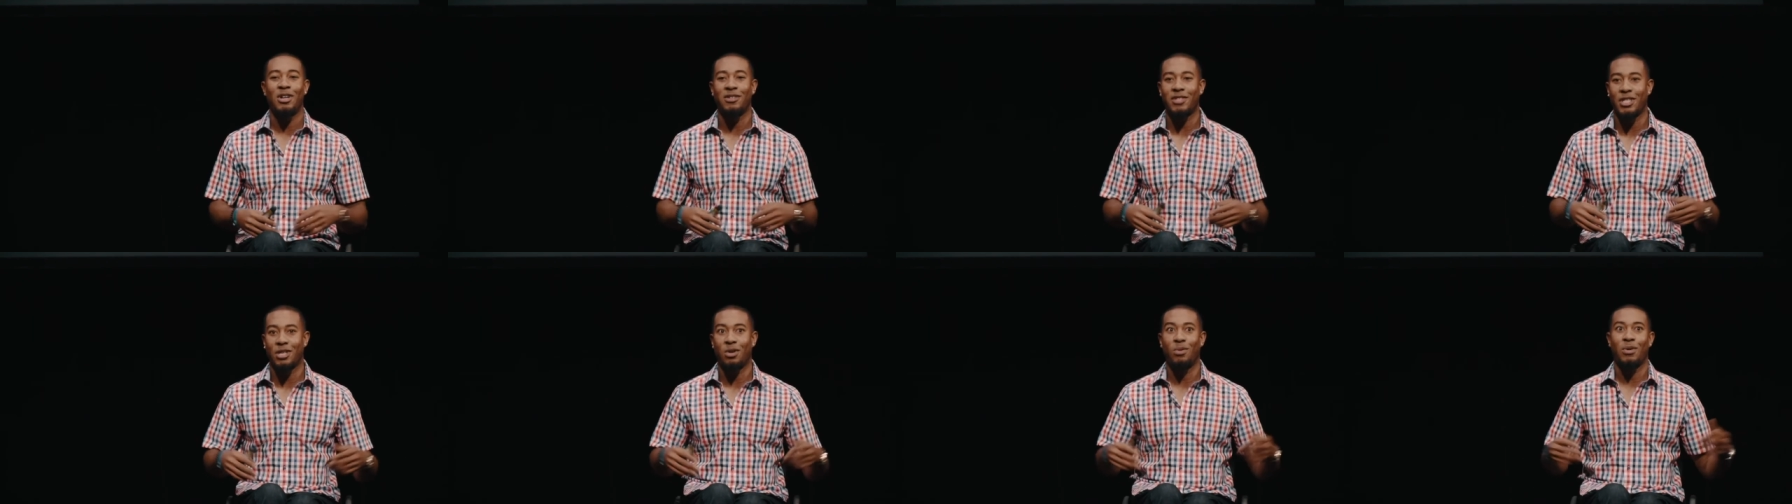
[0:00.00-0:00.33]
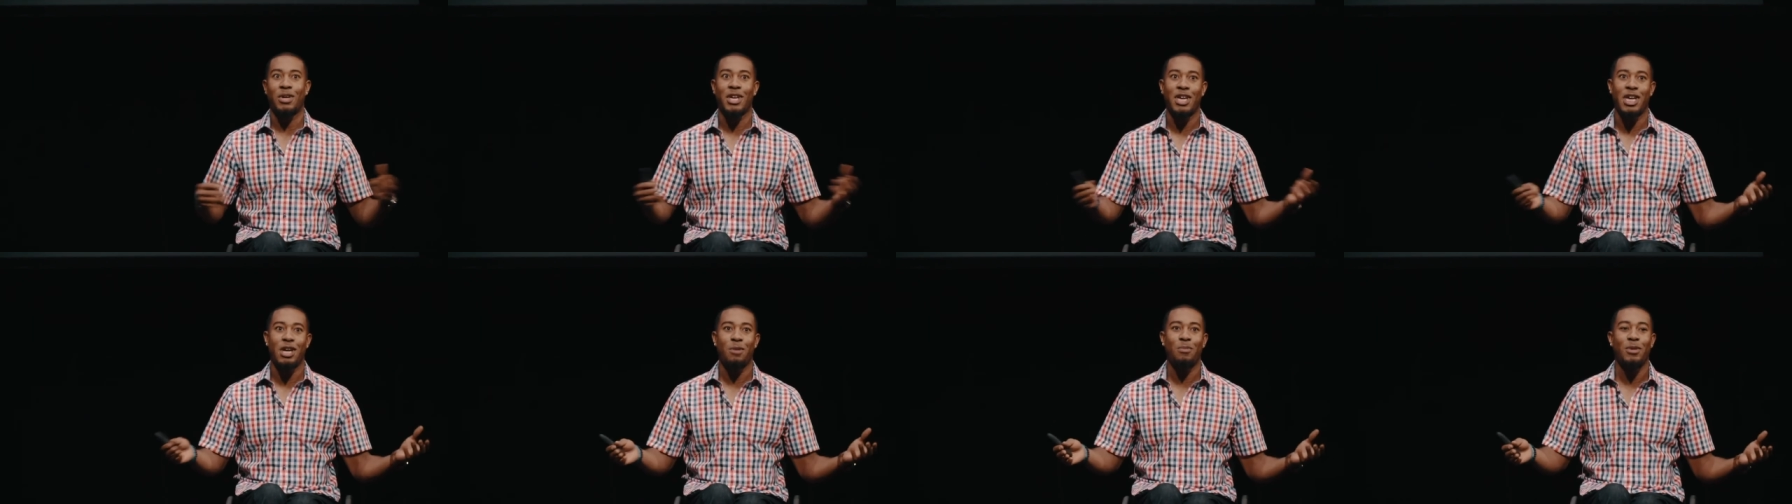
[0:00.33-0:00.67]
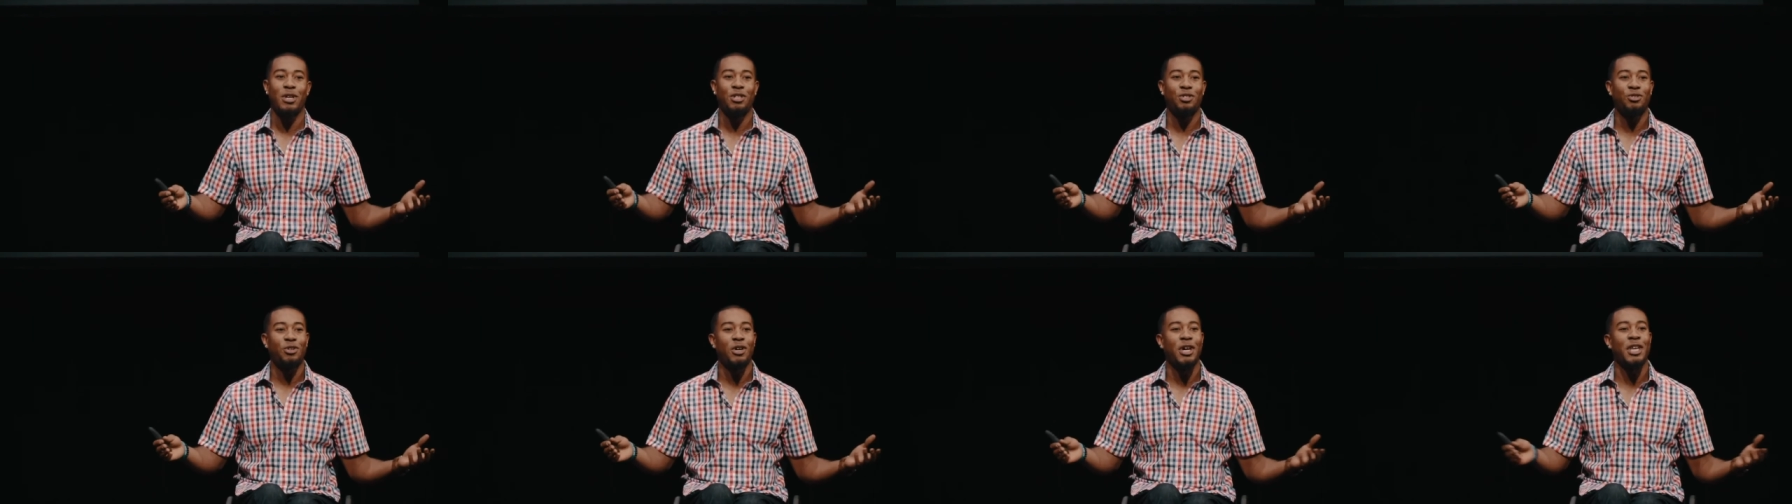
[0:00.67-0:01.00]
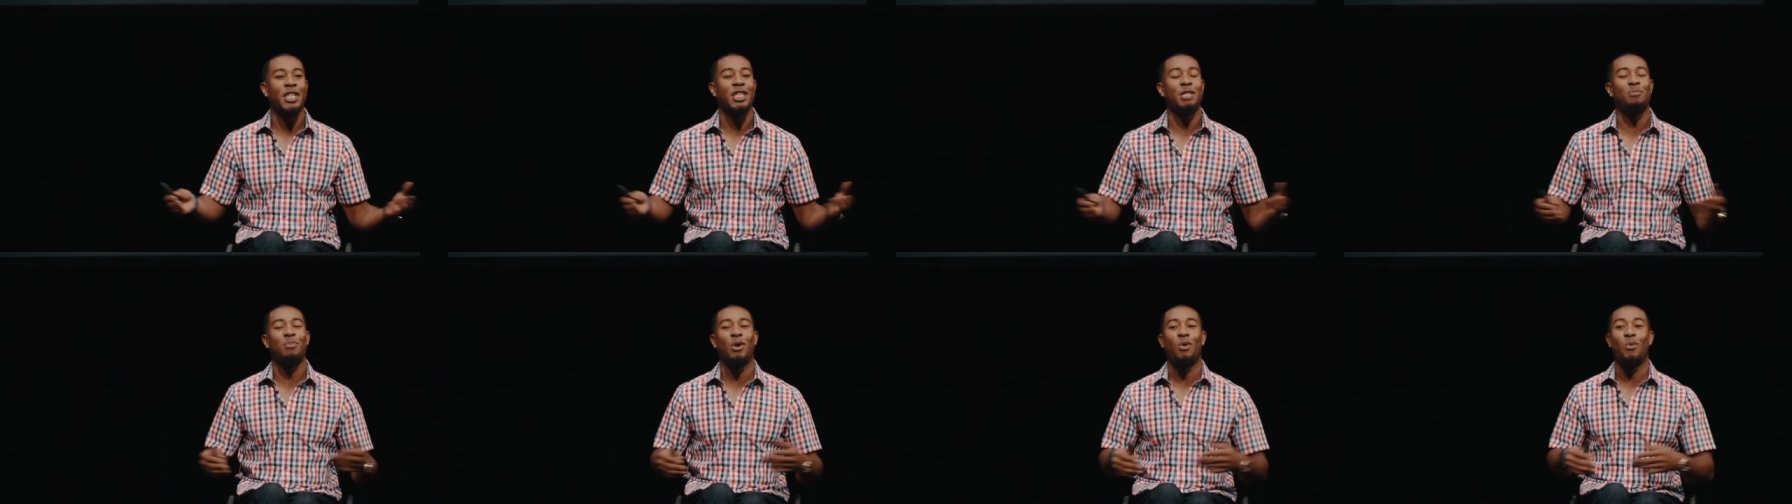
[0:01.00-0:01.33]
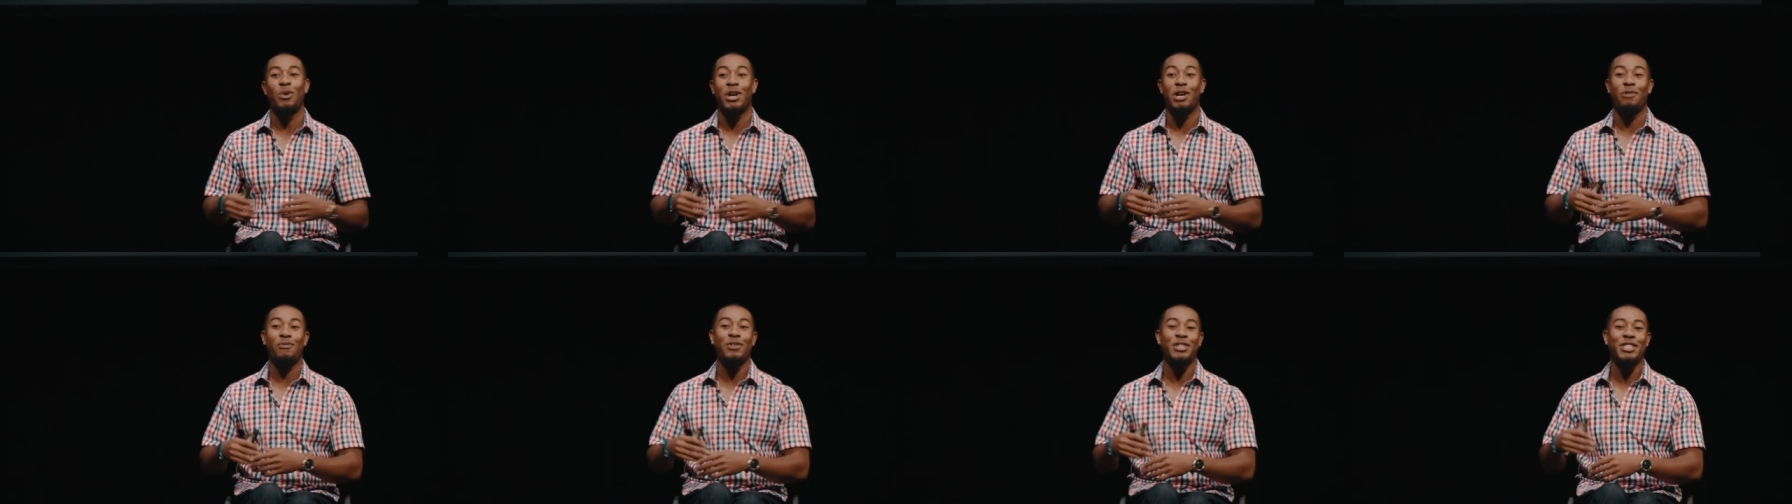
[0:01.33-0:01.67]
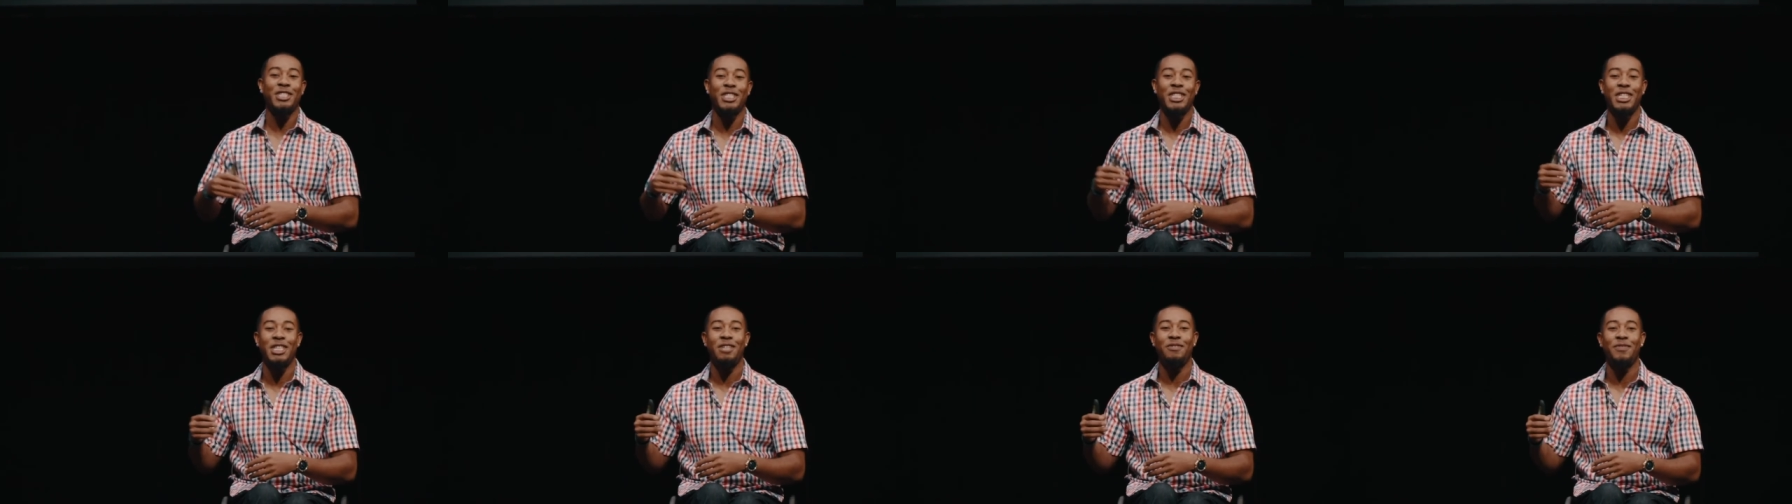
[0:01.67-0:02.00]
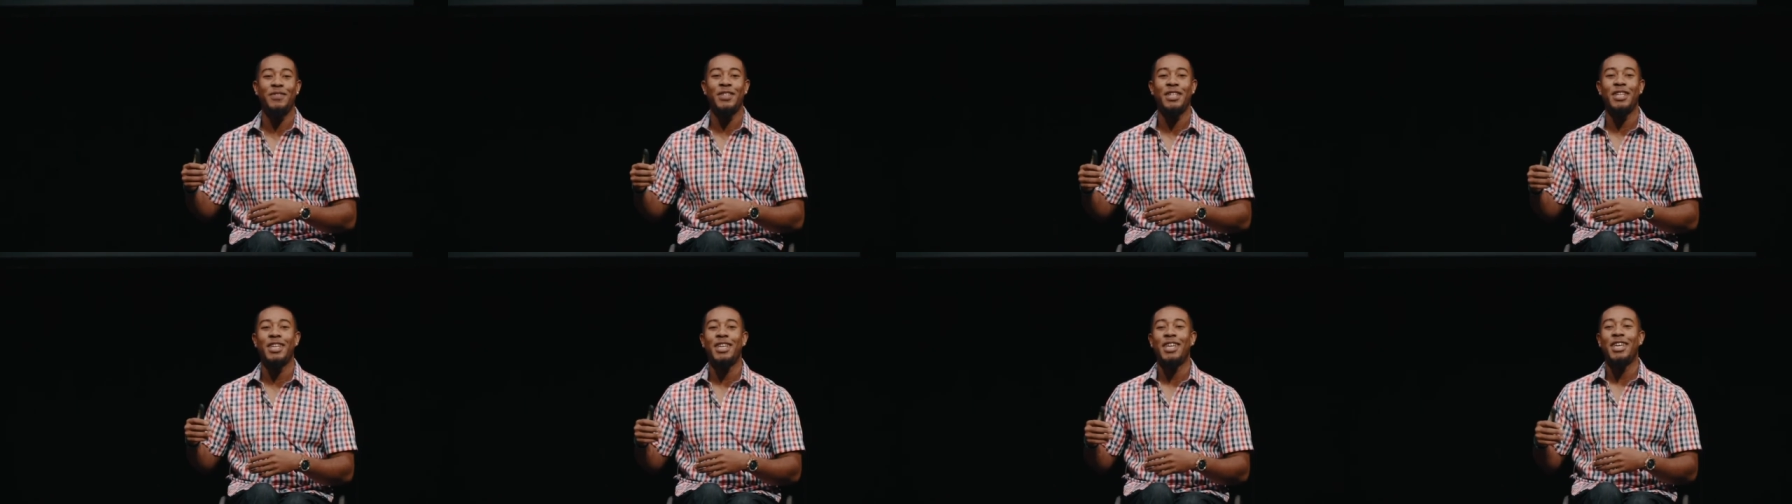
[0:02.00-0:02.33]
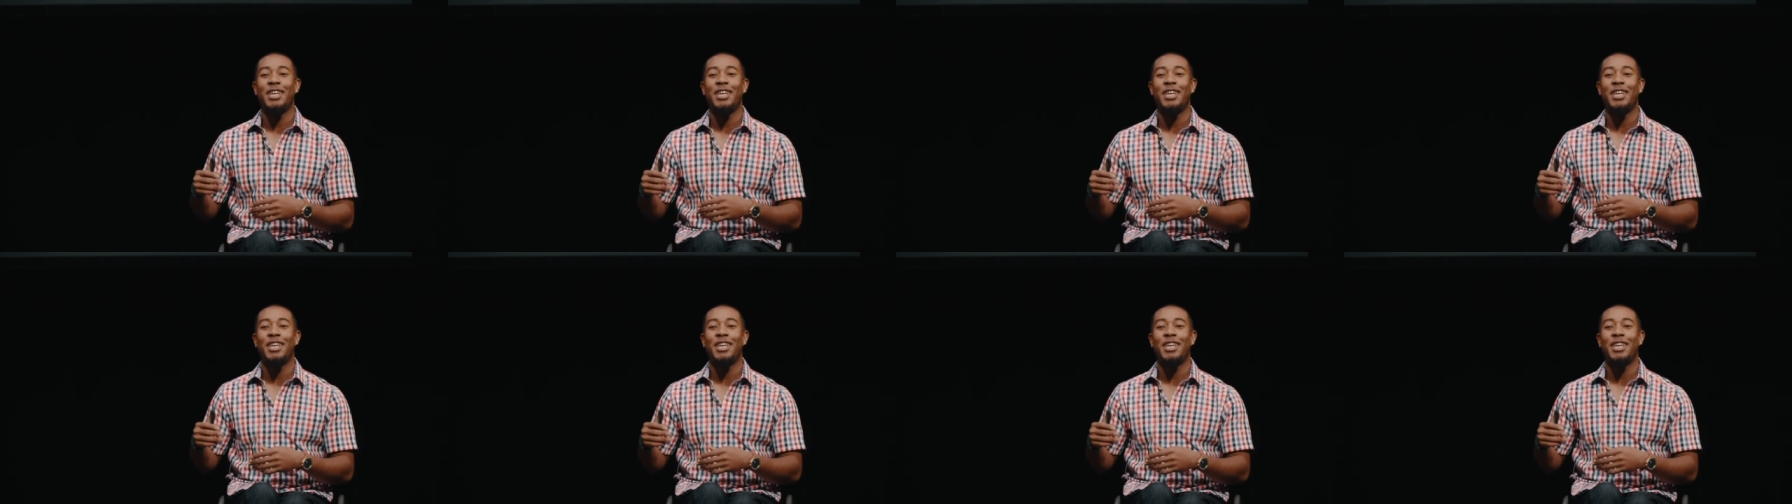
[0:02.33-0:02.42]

And I was like, okay, I'm gonna try this. But when I received